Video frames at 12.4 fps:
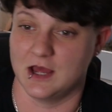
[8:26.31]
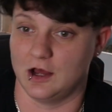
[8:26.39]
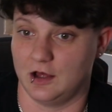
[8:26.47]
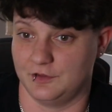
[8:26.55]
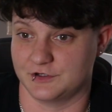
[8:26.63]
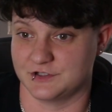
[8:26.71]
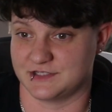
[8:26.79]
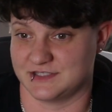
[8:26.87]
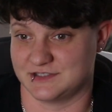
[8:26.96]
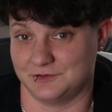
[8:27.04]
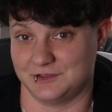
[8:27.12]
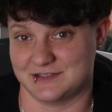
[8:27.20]
Others,
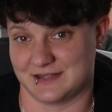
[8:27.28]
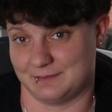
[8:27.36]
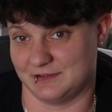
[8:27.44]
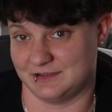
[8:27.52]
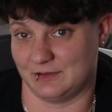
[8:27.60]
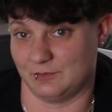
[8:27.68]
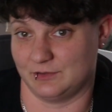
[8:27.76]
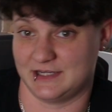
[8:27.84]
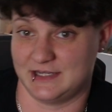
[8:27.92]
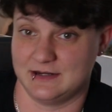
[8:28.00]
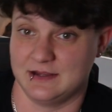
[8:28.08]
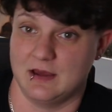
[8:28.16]
that's the only time that they will
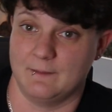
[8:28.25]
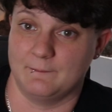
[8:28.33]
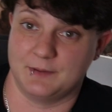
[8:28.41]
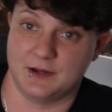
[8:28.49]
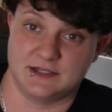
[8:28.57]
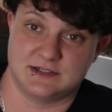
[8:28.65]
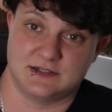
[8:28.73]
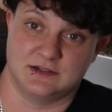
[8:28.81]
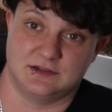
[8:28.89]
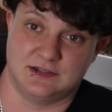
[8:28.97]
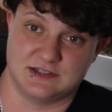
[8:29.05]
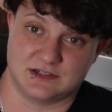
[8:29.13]
eat, but
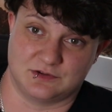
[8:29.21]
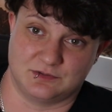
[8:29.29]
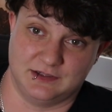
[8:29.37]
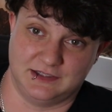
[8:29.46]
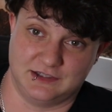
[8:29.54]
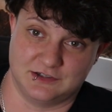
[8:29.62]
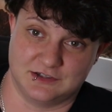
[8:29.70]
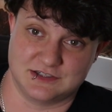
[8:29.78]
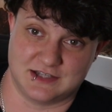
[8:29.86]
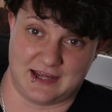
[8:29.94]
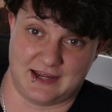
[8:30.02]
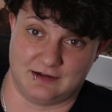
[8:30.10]
these are really good
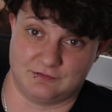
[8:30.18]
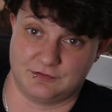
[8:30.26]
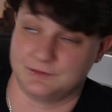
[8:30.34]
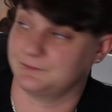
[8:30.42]
to have.